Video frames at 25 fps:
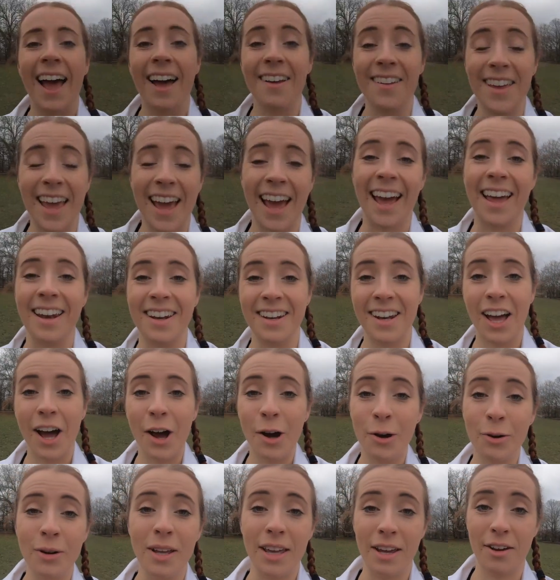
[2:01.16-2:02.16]
Yeah, and the
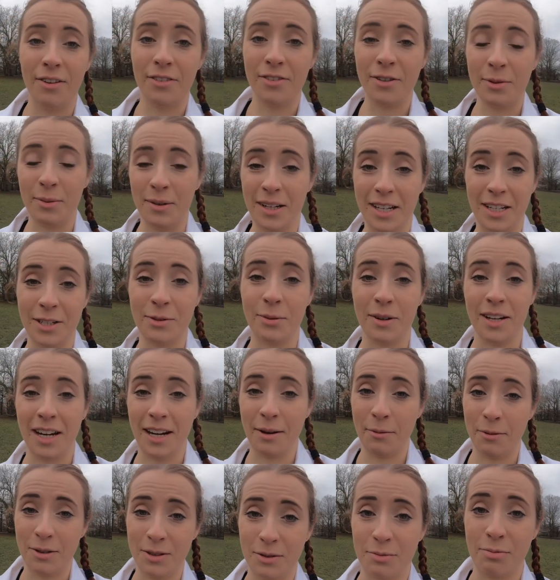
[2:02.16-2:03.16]
whole year of
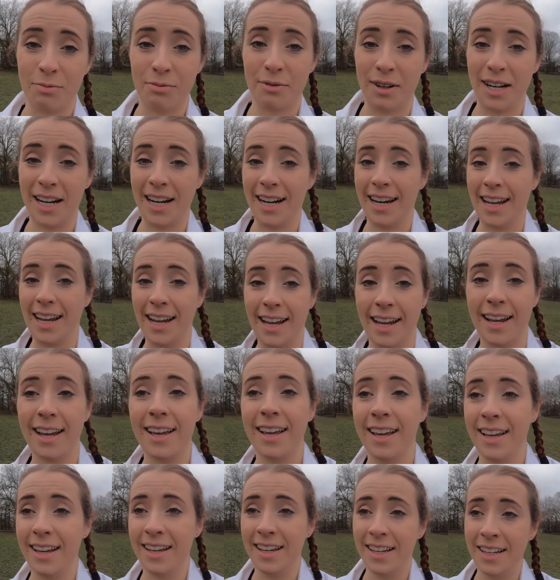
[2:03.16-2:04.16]
2020 was really
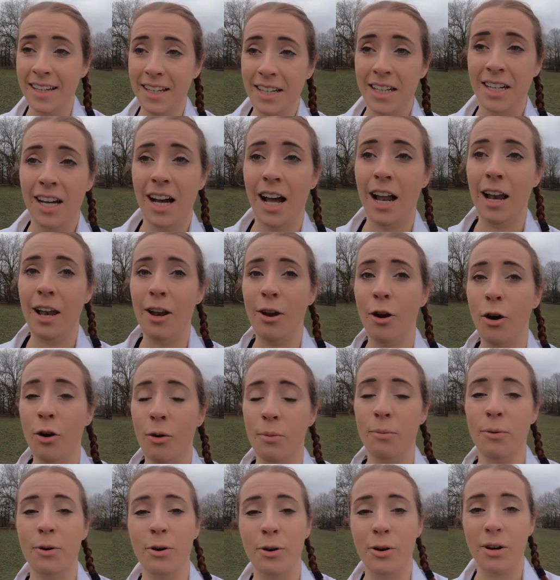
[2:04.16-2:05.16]
a
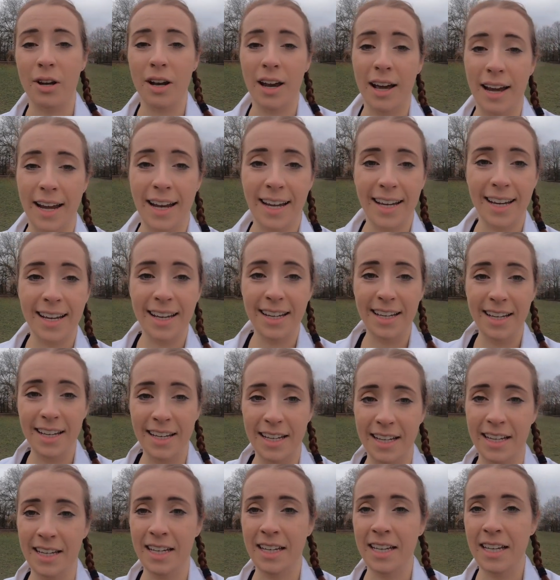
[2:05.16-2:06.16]
lot more like,
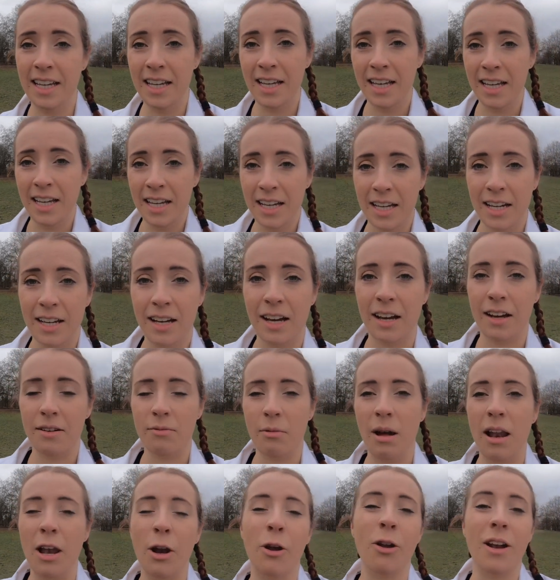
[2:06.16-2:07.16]

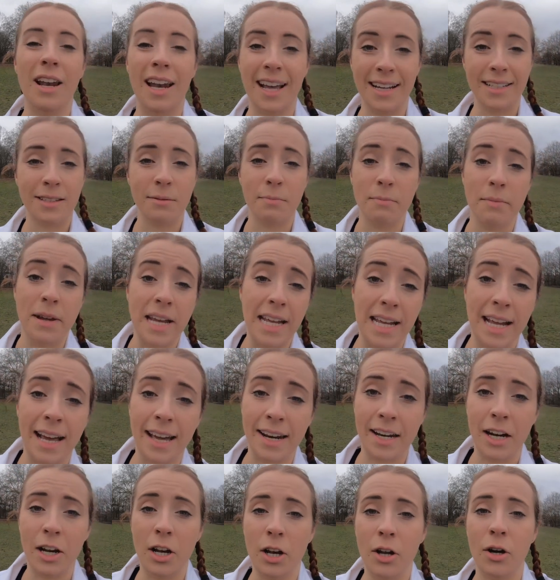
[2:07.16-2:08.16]
a lot less meat
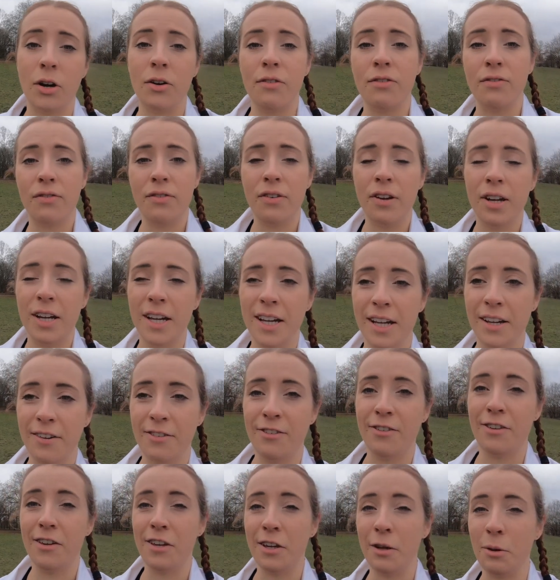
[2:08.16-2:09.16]
and a lot
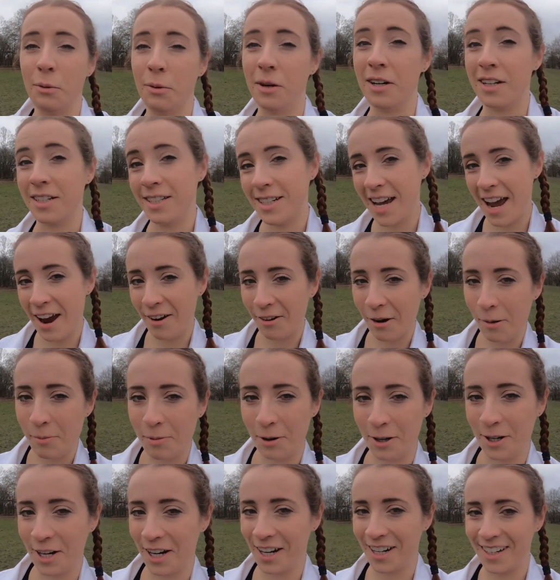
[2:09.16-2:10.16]
fewer dairy
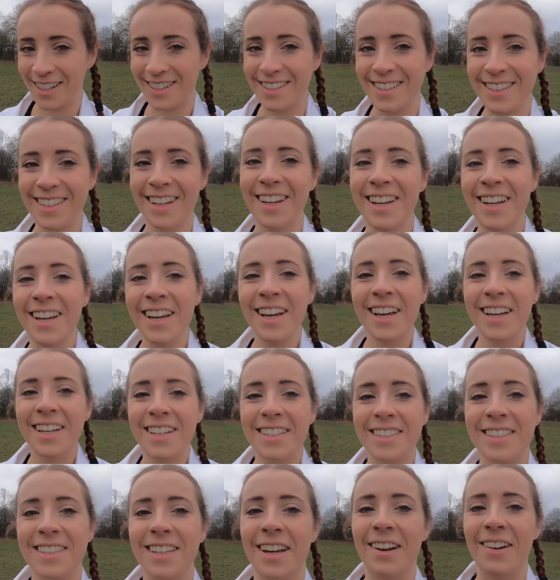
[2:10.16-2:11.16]
products.
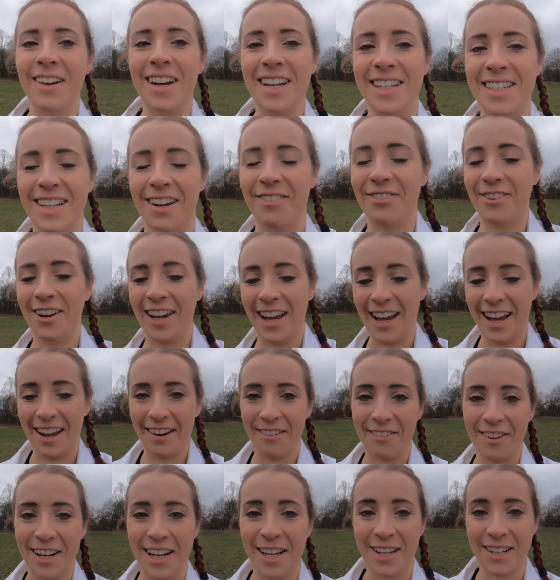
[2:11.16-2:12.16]
So it definitely
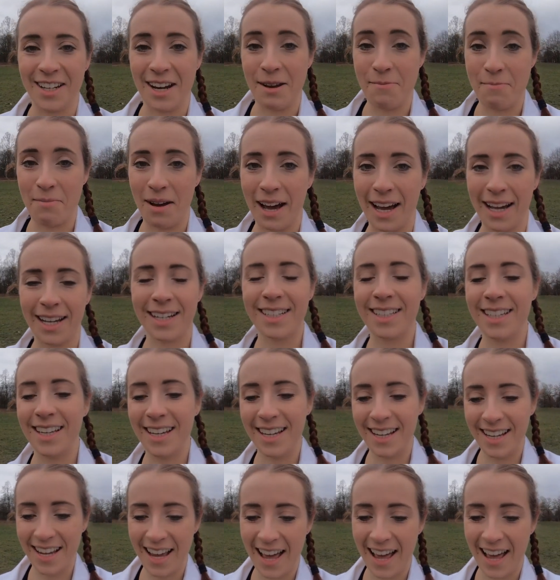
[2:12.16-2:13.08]
had a really good impact